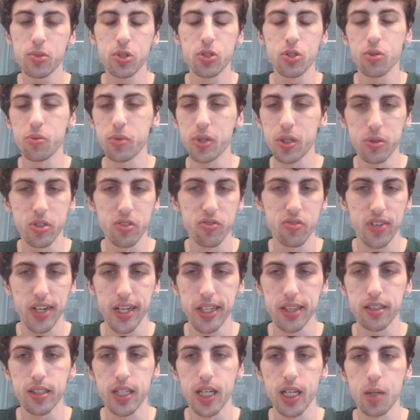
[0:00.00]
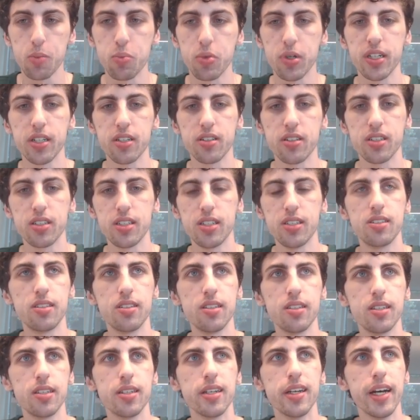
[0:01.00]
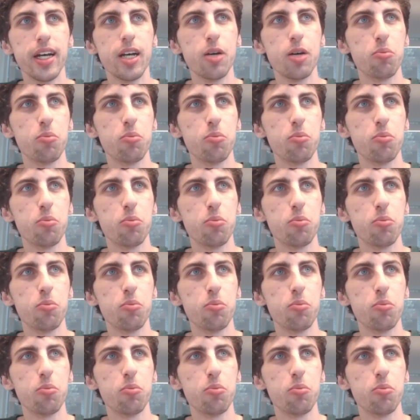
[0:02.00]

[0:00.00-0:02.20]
You'll be able to find the library easy.